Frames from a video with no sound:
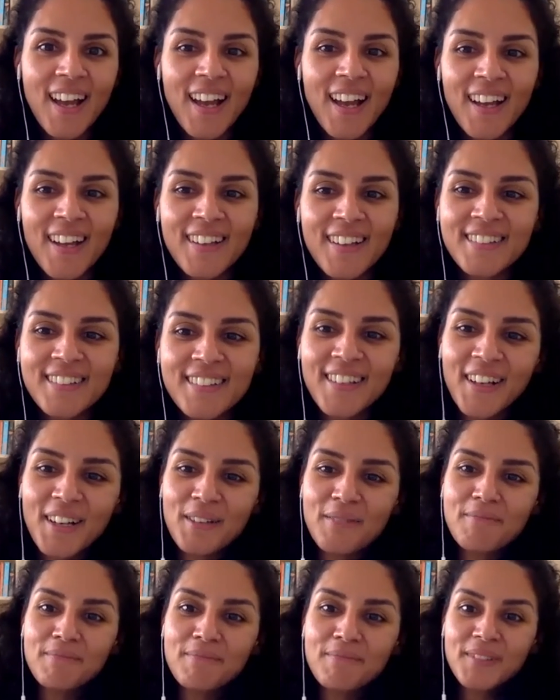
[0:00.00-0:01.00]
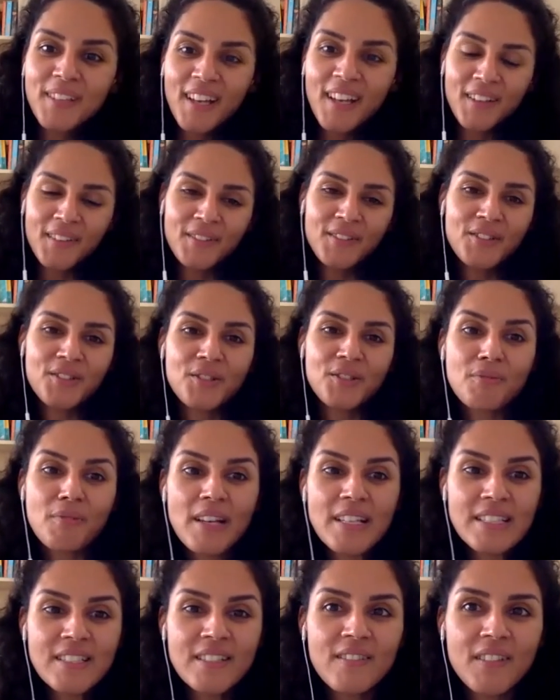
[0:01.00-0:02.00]
And yeah, so the
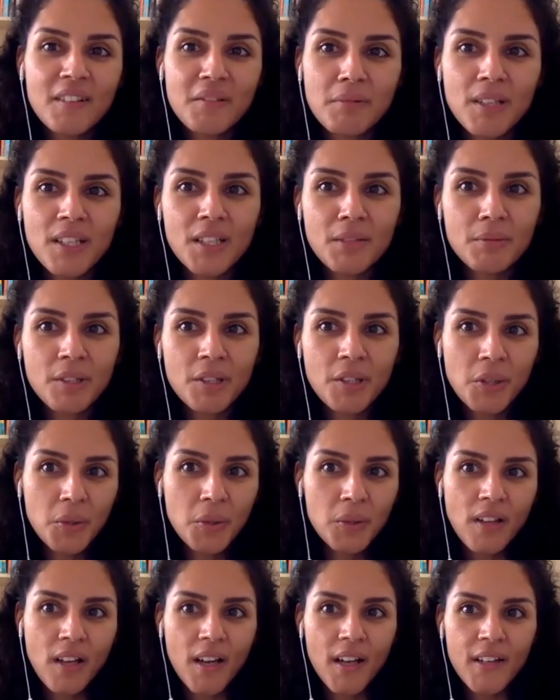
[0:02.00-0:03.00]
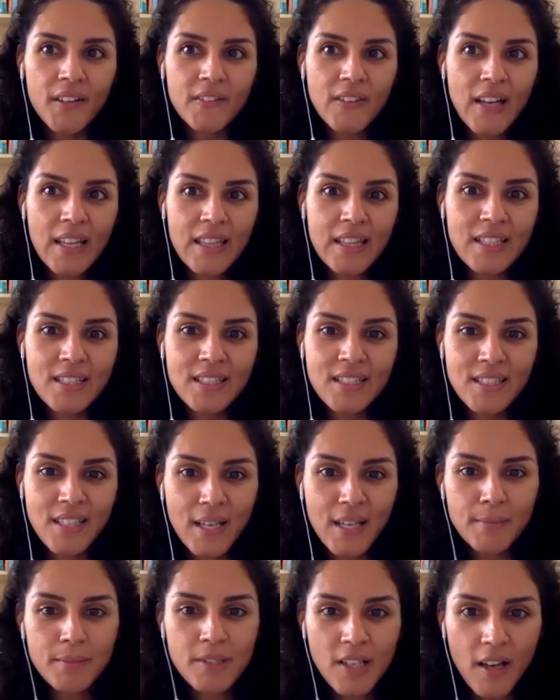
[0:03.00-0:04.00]
rest of the week we'll go live at the
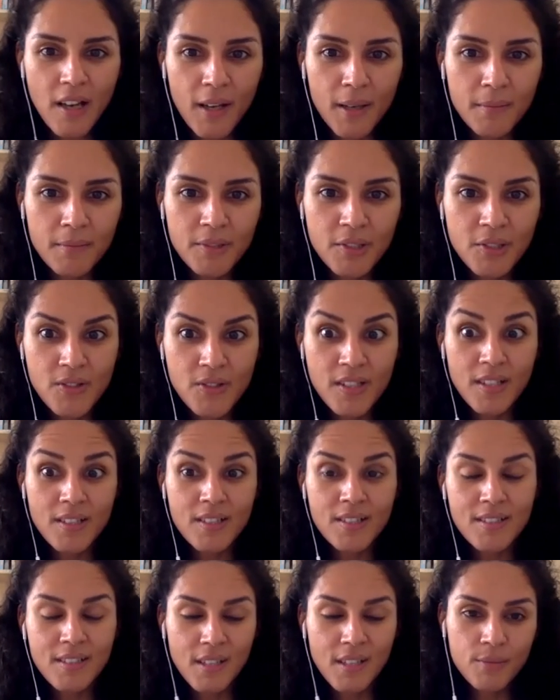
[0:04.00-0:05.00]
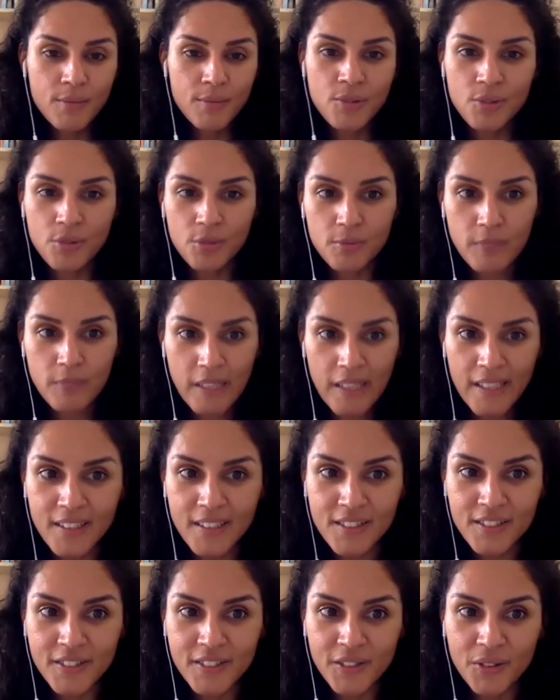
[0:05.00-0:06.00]
same time using the same Zoom
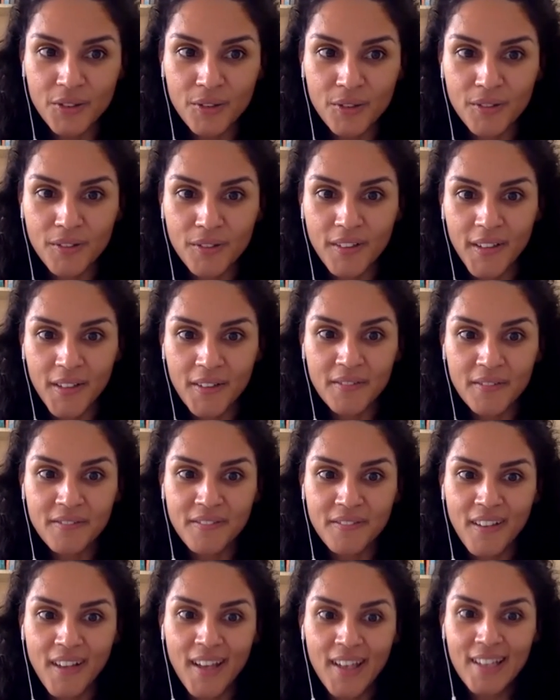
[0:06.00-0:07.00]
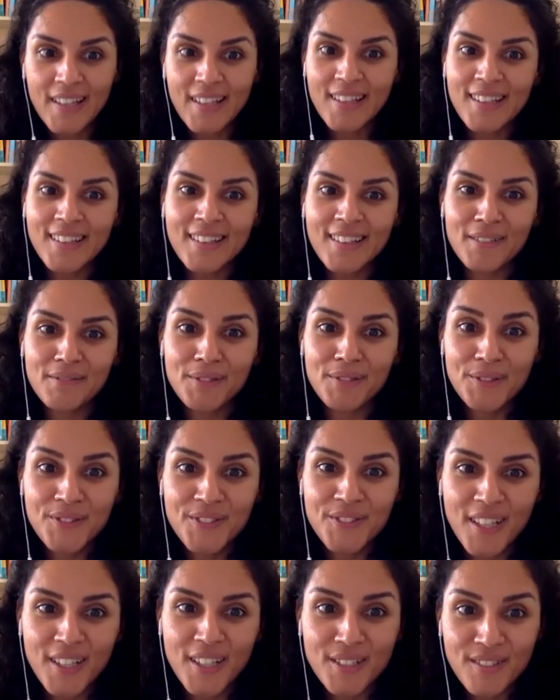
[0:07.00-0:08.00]
link. So if anything that we've
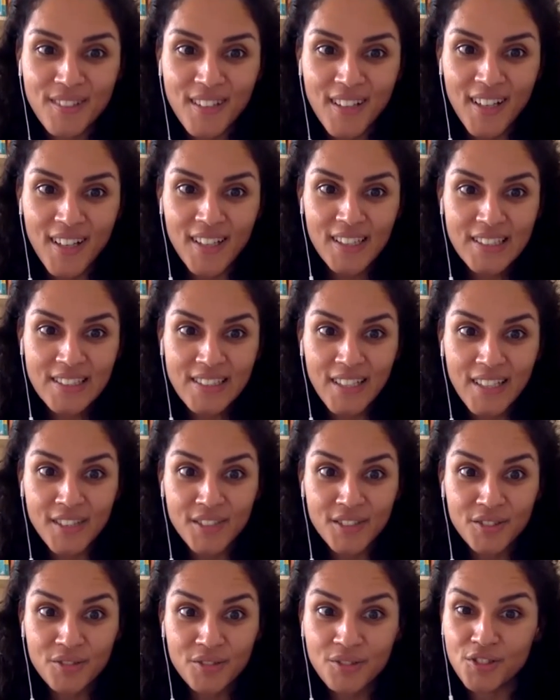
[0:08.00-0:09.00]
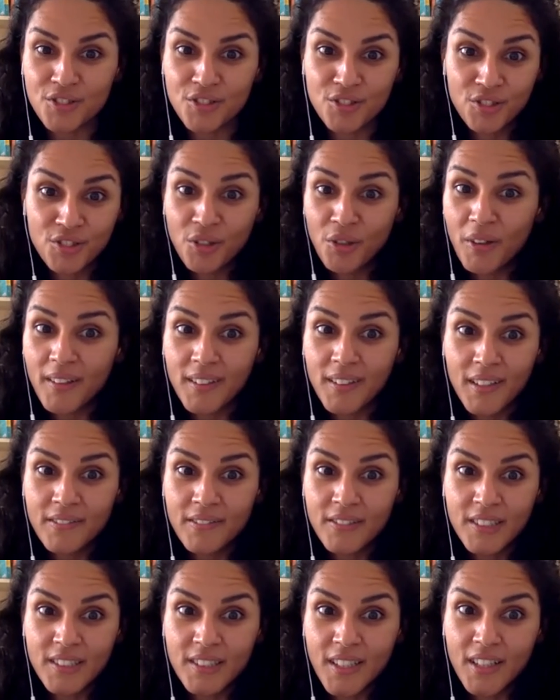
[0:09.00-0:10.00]
said today excites you, just join
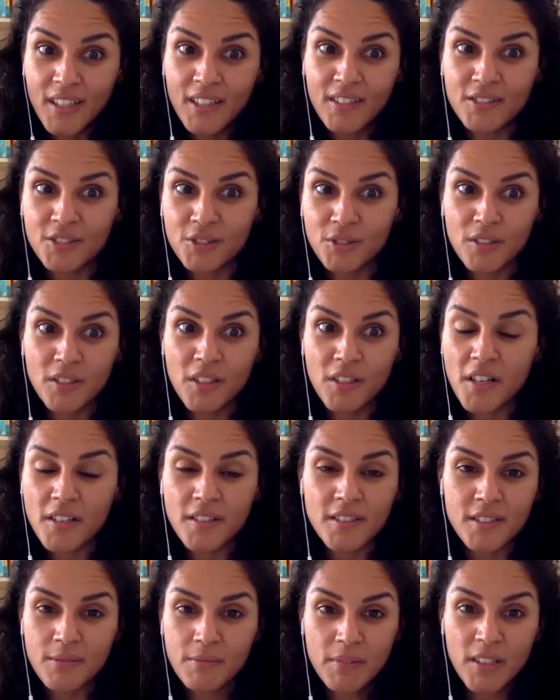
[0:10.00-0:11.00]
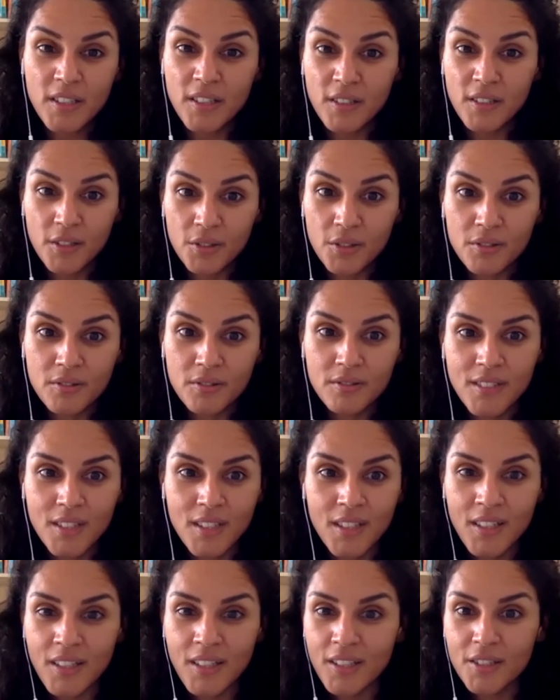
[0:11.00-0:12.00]
every day. You'll learn something new.
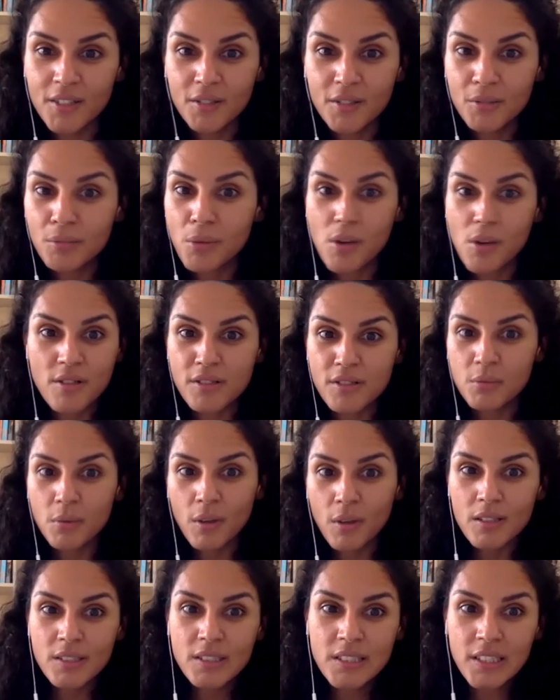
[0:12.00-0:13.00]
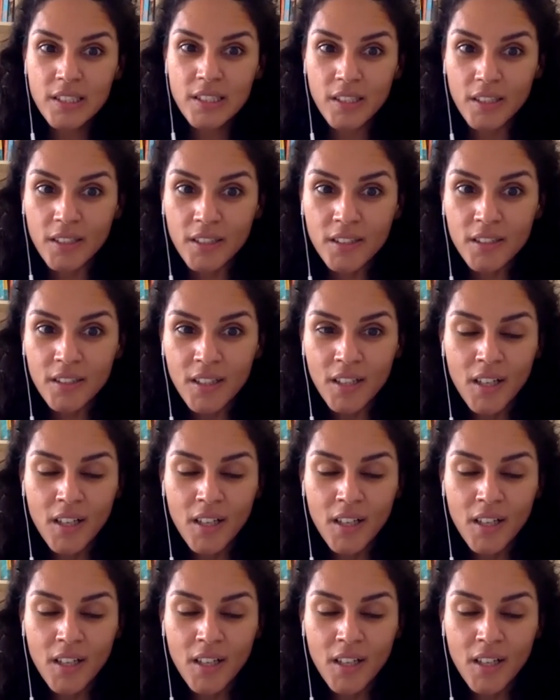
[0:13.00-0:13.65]
You'll want to volunteer,